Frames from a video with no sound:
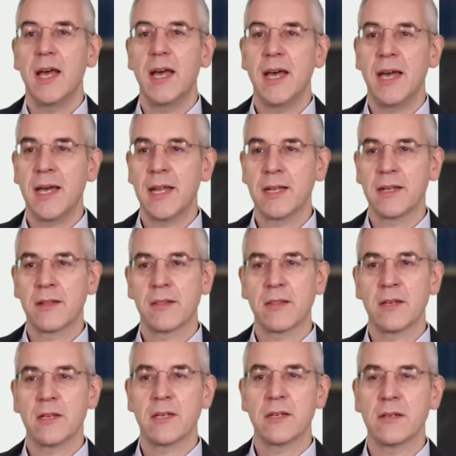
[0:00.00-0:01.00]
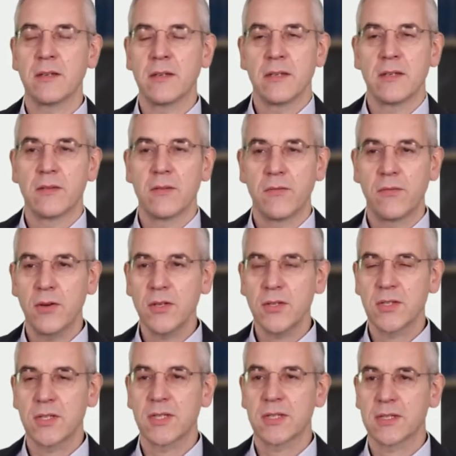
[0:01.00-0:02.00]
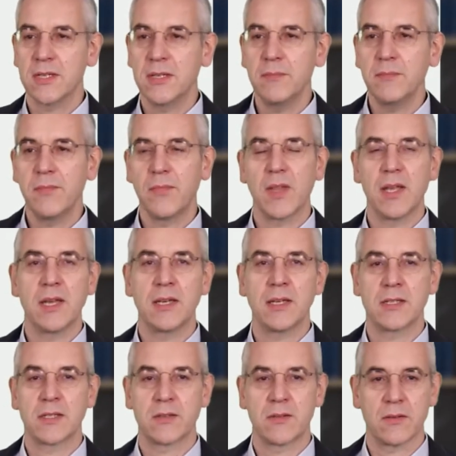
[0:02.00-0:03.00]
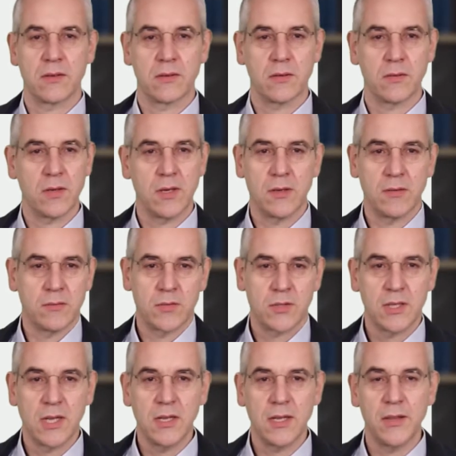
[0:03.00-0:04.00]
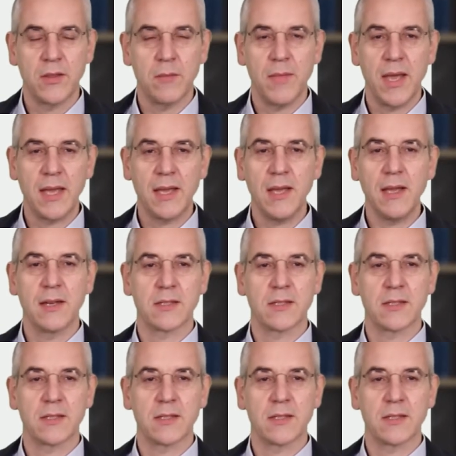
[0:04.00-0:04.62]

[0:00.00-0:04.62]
And the first system is uh, still in the making.